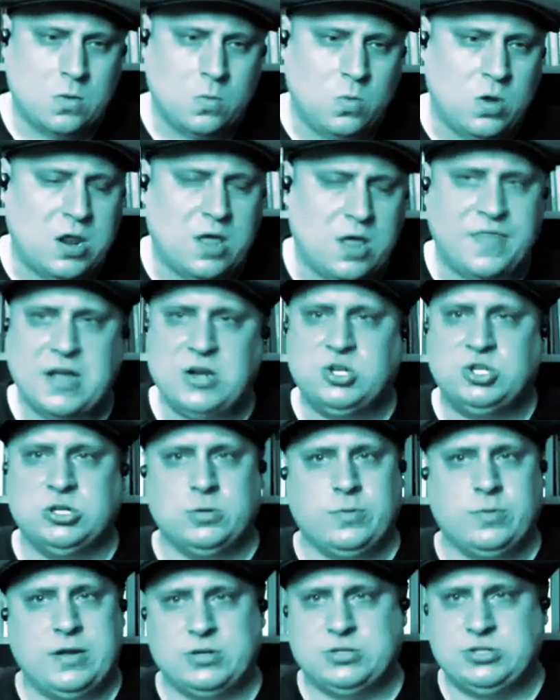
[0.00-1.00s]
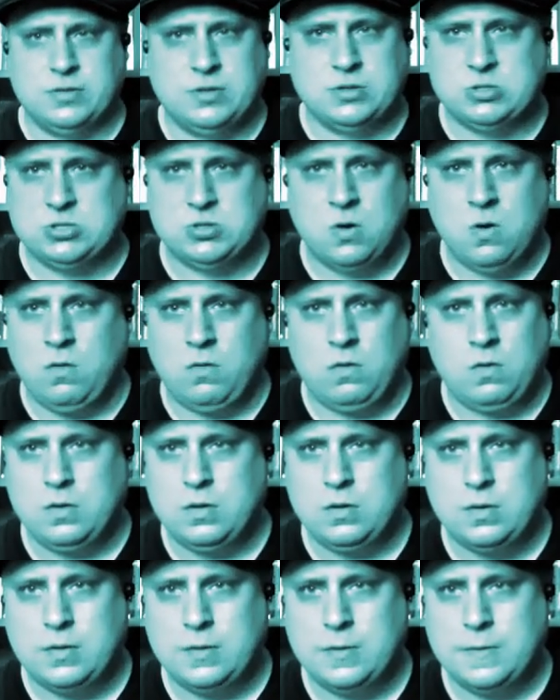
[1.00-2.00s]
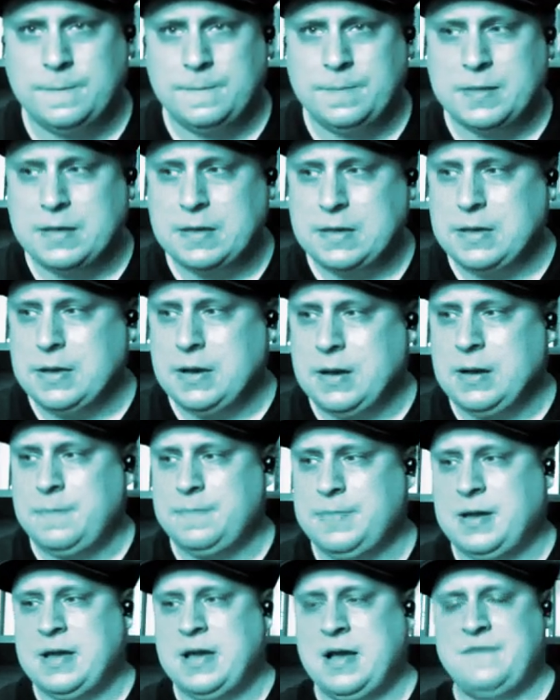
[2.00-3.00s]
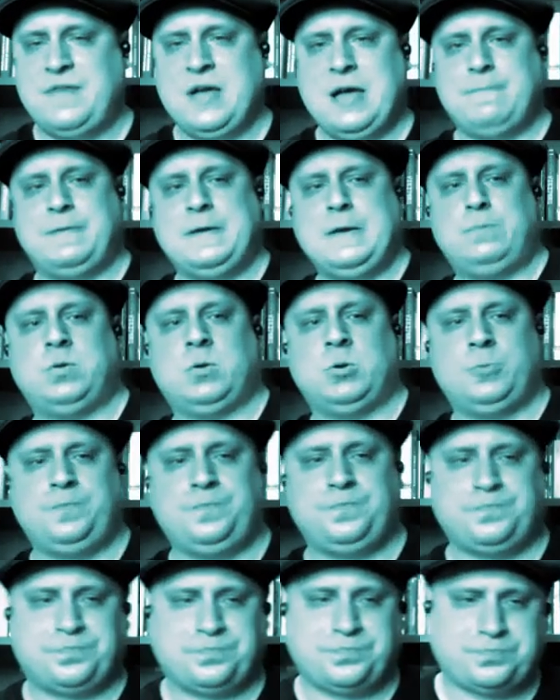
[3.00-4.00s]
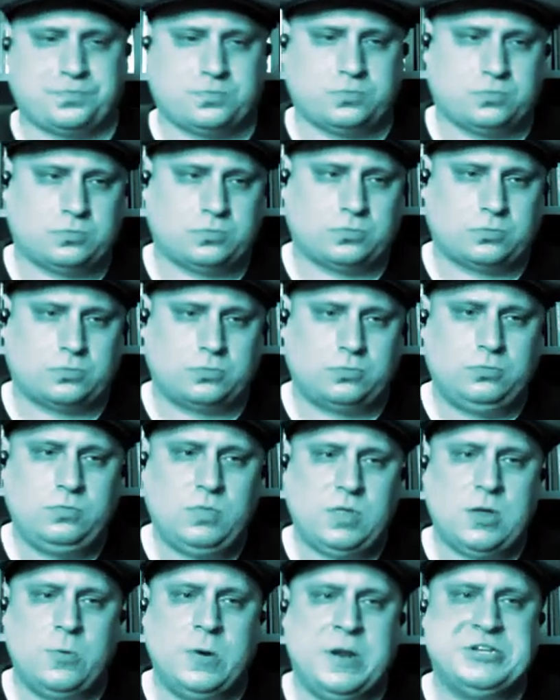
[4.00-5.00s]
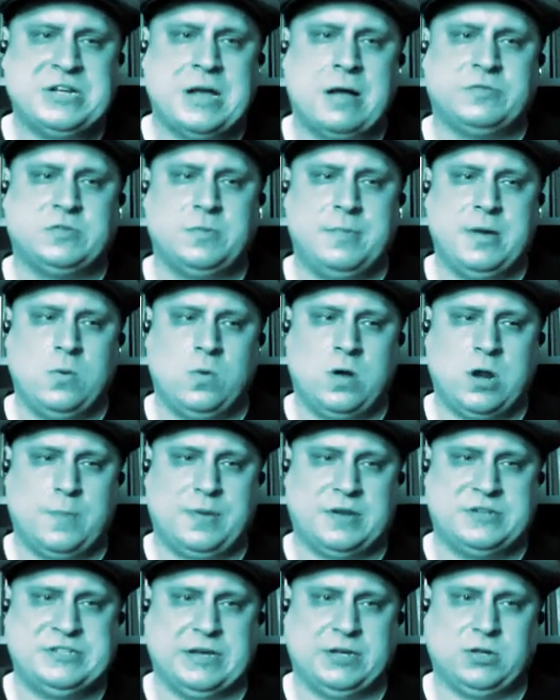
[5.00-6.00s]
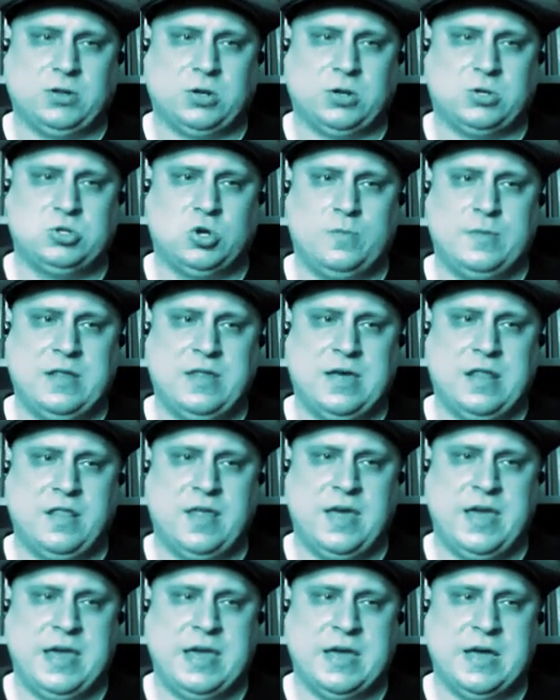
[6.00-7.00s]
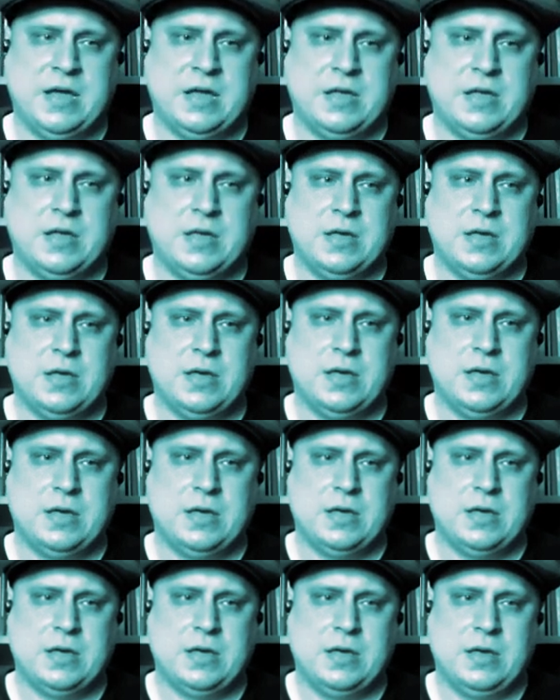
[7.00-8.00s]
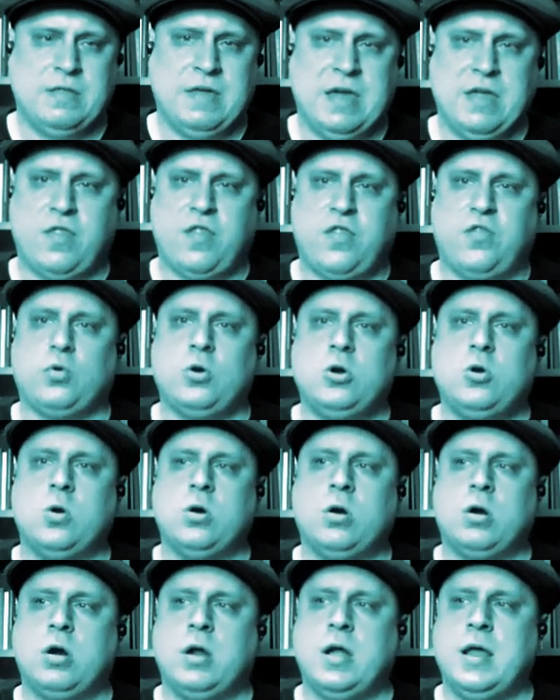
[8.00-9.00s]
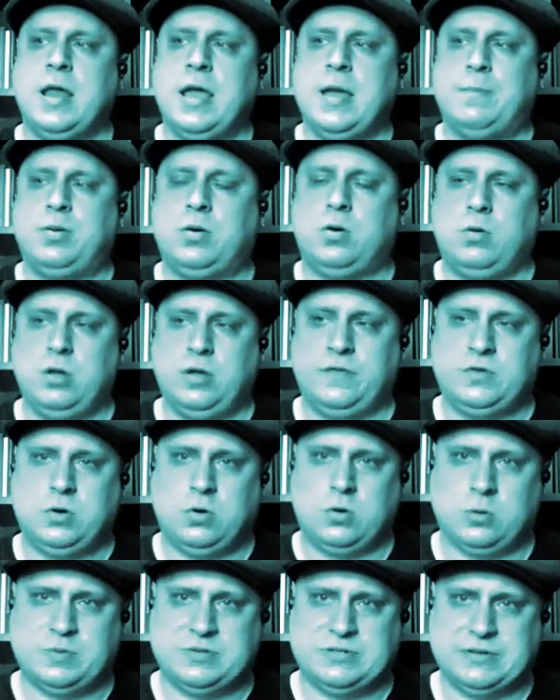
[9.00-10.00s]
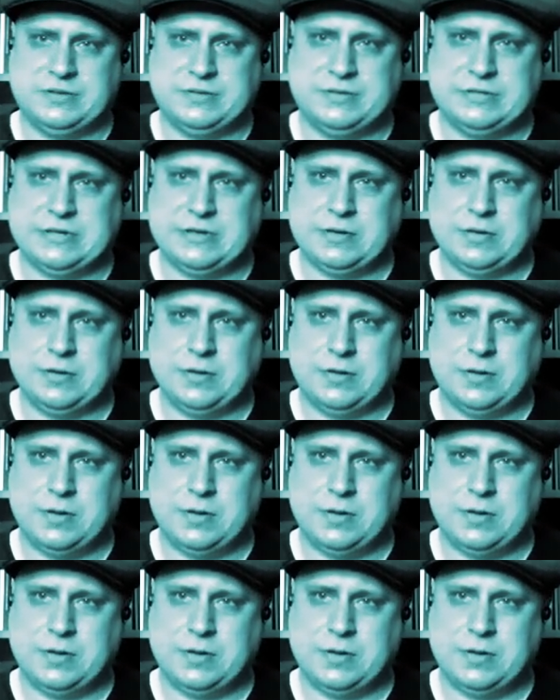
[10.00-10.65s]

what are they doing to the soul um, I, have had people reach out to me one in particular told me that they uh, they threw her in a pool of corpses